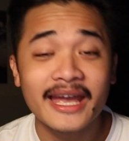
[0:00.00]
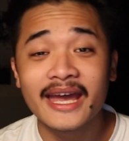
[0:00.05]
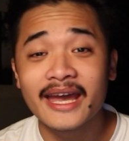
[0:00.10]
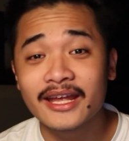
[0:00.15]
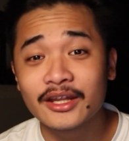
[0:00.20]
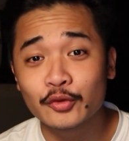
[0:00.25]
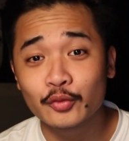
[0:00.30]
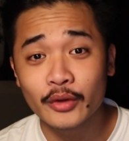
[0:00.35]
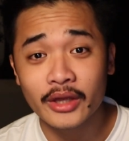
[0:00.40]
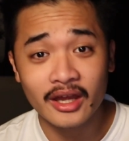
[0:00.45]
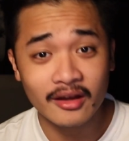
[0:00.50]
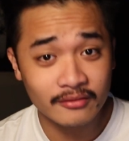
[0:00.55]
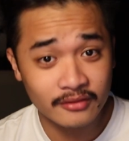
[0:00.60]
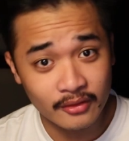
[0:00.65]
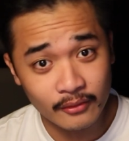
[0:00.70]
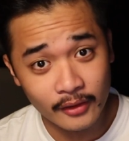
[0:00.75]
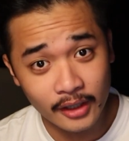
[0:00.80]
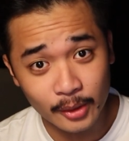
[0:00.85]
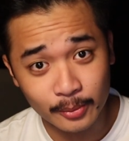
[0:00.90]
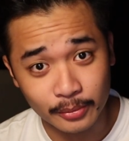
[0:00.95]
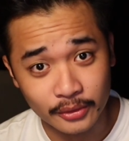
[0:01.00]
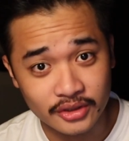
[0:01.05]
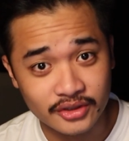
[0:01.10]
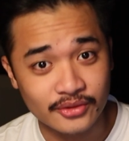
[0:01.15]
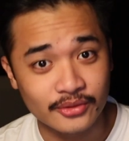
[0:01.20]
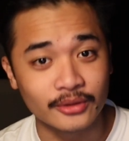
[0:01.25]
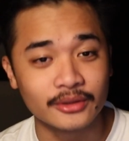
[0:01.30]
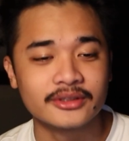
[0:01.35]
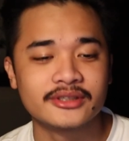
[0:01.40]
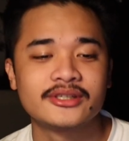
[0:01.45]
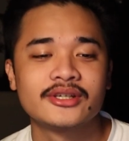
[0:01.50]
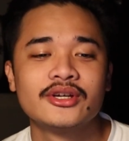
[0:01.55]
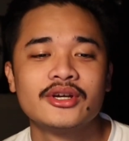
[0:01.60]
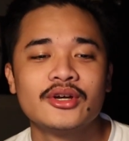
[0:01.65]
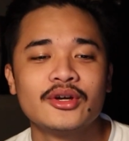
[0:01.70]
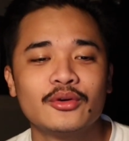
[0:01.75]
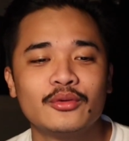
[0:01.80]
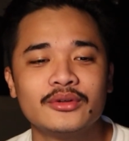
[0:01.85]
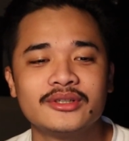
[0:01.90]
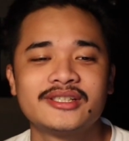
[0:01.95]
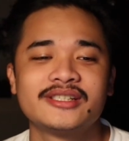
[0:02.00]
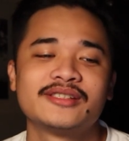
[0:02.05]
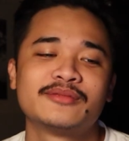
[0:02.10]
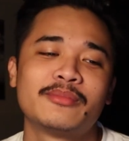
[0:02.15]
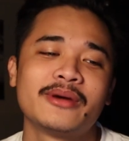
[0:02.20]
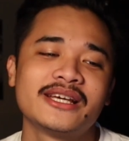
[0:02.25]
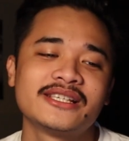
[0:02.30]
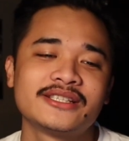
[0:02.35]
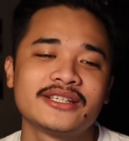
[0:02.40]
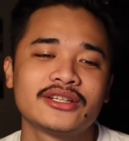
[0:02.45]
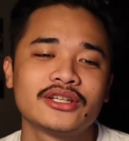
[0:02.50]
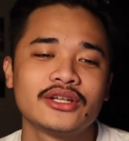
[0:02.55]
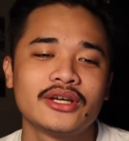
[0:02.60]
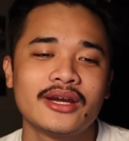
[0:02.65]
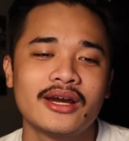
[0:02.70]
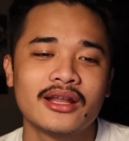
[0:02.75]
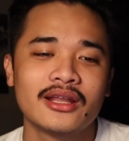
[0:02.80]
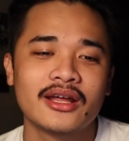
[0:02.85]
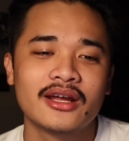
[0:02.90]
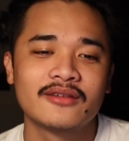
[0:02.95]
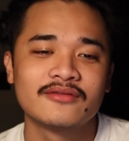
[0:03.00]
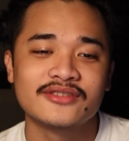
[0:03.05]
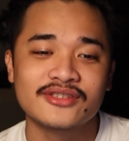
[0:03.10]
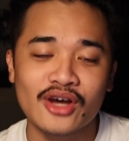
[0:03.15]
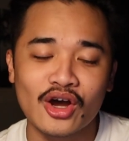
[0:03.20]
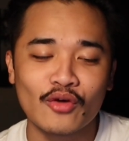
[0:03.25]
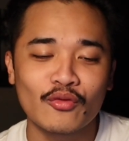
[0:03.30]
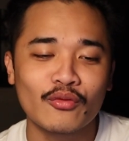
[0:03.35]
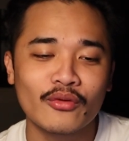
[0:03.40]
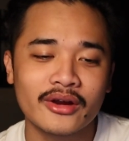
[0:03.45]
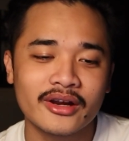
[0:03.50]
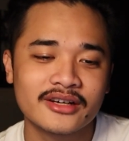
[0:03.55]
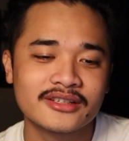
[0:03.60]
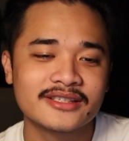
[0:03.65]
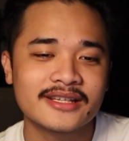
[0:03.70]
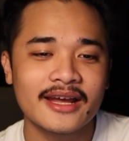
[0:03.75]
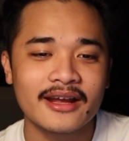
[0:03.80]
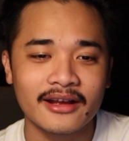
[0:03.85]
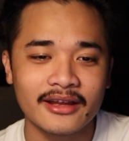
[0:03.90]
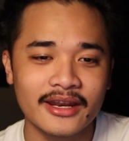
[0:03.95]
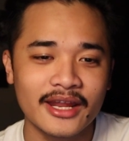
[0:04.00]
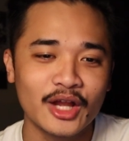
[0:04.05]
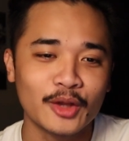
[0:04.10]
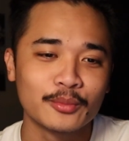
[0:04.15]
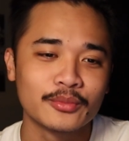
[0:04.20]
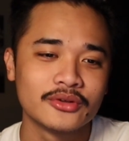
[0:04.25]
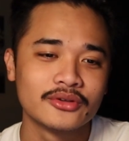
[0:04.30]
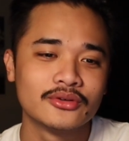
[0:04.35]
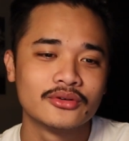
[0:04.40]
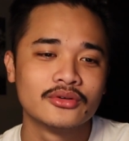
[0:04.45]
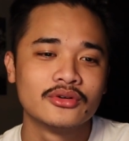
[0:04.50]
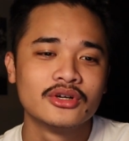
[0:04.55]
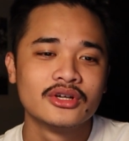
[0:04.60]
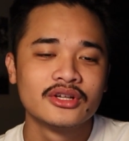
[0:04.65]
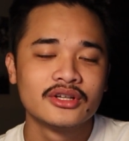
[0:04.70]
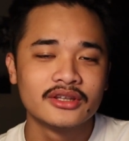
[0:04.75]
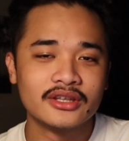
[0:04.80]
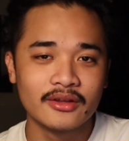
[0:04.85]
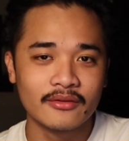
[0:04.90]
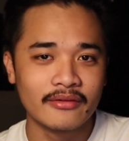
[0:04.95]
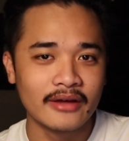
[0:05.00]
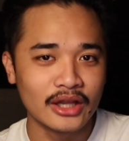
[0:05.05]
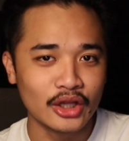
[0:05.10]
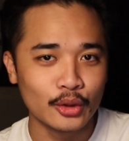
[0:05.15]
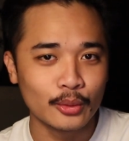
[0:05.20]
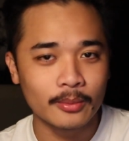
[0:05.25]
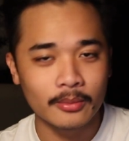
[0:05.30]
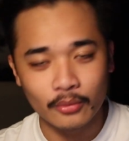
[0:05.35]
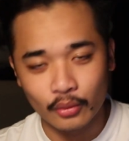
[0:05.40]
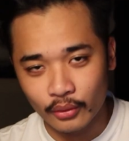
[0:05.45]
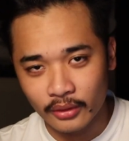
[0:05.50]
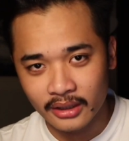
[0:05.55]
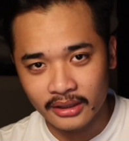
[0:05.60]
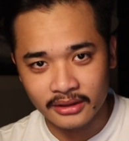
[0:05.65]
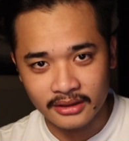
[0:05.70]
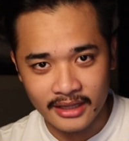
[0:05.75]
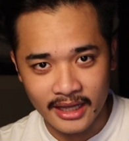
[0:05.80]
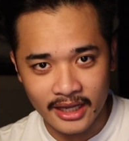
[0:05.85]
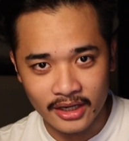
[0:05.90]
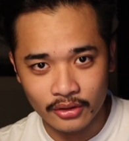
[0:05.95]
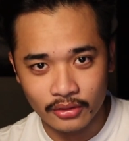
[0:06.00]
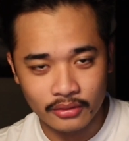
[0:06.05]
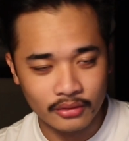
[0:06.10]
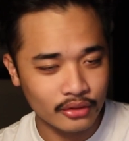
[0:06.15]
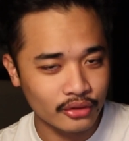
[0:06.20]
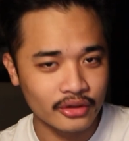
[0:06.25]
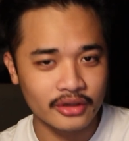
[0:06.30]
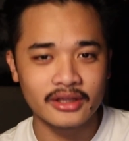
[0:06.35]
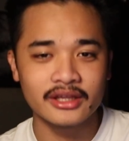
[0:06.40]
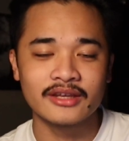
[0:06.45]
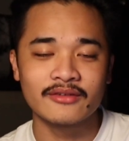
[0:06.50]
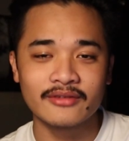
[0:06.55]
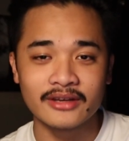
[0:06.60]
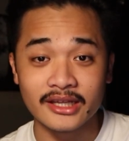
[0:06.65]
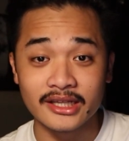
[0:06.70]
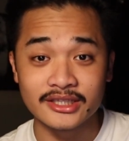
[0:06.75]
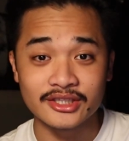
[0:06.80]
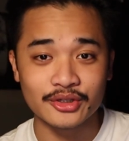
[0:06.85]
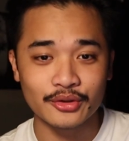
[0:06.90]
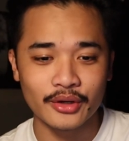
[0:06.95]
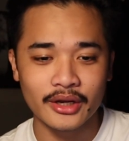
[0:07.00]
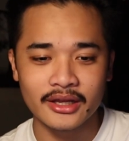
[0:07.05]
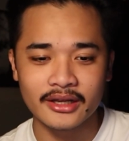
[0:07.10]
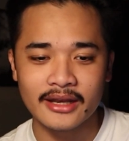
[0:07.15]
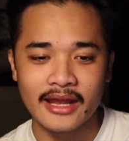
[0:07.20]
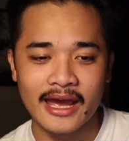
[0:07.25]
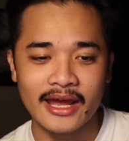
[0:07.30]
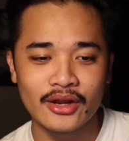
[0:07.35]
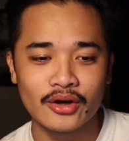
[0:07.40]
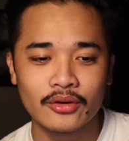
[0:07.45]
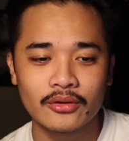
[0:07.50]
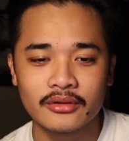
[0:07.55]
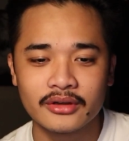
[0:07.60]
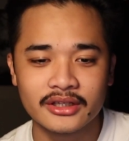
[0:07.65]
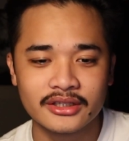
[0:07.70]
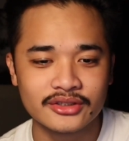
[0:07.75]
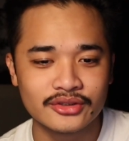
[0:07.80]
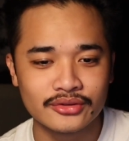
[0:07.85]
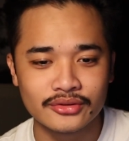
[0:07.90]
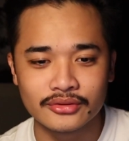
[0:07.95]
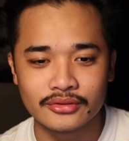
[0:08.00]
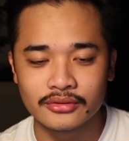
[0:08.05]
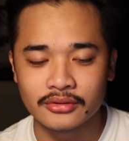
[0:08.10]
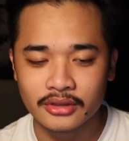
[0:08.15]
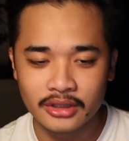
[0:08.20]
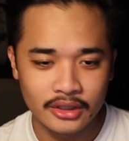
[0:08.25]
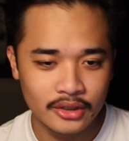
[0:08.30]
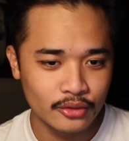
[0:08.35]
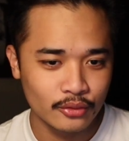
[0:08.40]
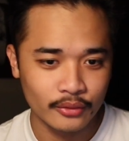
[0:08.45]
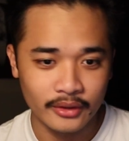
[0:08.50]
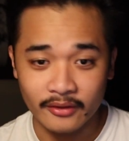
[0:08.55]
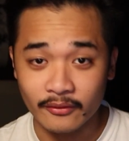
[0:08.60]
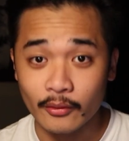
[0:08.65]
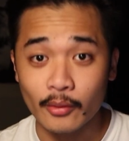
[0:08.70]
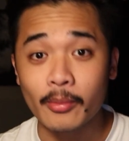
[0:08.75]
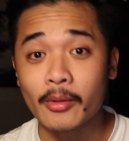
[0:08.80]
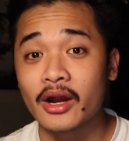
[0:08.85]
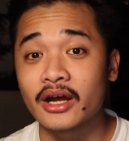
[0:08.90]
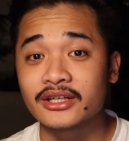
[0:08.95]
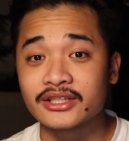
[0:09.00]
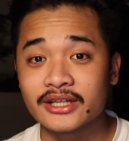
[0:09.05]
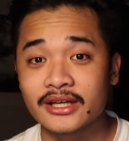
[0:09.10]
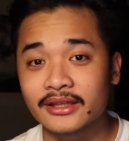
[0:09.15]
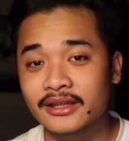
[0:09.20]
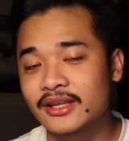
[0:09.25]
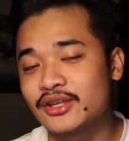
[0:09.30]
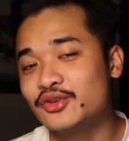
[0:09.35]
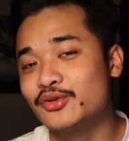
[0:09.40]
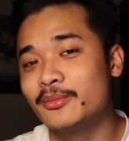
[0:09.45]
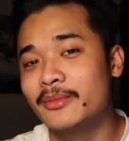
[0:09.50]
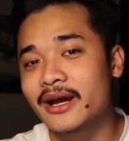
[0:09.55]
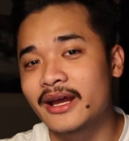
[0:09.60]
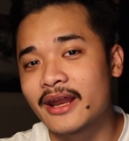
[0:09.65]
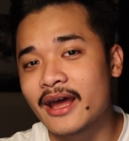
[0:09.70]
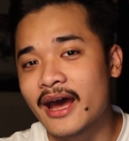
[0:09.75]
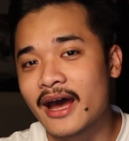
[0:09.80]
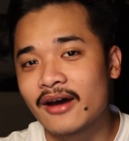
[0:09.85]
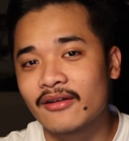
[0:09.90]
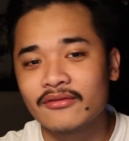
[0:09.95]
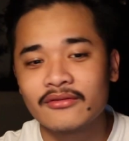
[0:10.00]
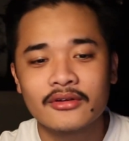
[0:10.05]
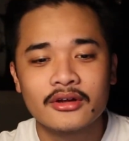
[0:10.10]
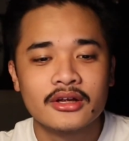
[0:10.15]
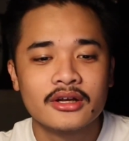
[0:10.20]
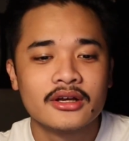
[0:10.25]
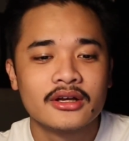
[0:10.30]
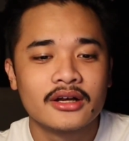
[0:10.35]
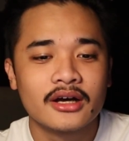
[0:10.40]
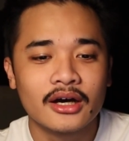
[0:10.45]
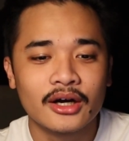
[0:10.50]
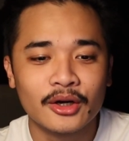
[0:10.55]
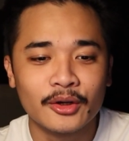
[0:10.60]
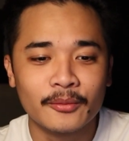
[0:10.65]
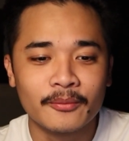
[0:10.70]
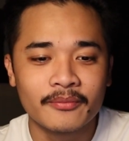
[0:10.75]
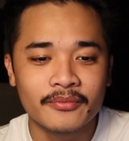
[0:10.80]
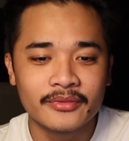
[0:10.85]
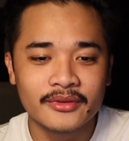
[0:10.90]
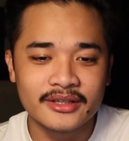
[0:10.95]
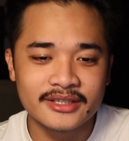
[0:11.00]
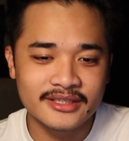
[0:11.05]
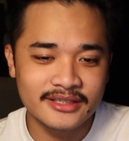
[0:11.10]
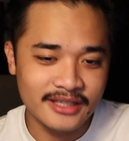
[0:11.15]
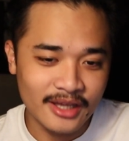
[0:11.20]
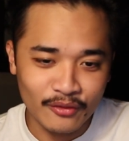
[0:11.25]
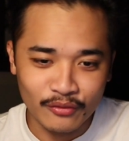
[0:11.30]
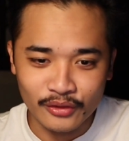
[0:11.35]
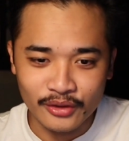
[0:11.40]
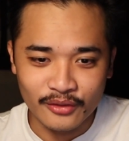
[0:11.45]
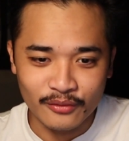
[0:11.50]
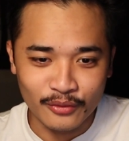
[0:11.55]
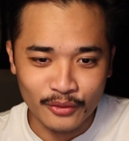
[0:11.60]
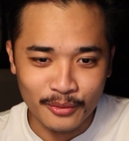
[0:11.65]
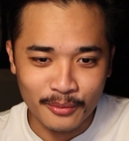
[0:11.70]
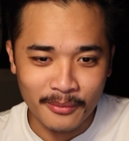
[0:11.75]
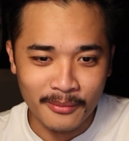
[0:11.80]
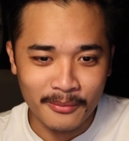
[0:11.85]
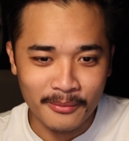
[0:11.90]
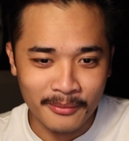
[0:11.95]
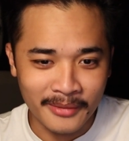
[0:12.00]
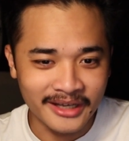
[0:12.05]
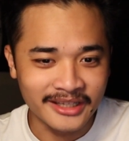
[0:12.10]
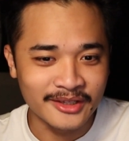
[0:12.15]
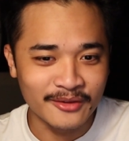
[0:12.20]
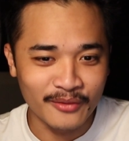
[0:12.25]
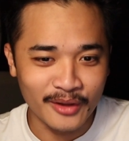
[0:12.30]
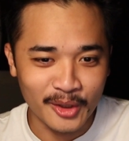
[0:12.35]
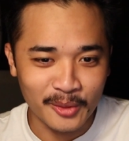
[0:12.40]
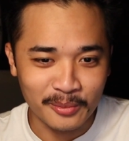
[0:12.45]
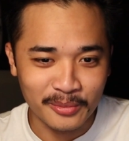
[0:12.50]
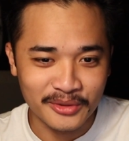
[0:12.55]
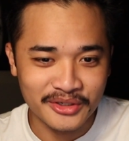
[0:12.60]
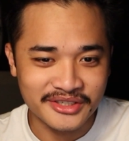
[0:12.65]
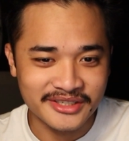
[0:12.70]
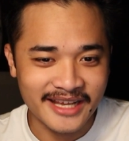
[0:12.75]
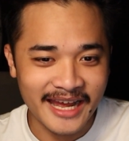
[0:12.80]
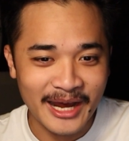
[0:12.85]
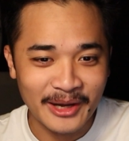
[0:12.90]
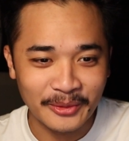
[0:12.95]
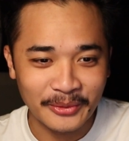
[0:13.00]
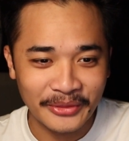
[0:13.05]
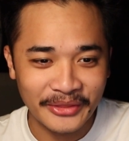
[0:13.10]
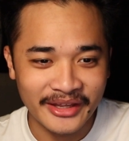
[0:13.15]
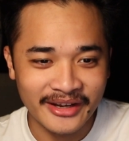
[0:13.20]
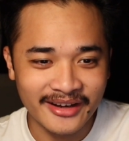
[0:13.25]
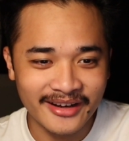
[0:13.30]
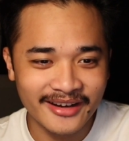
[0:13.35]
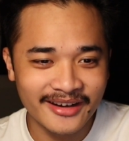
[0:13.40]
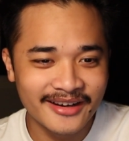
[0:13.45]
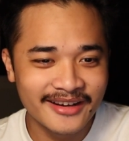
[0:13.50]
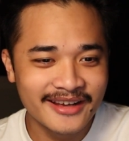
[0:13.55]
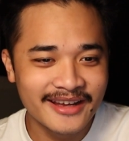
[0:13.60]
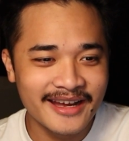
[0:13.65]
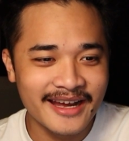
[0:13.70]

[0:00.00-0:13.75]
And we have developer tools, which is basically a lot of softwares that can help you develop with Nano or even integrate Nano into whatever project that you might have. This is definitely for my developers out there.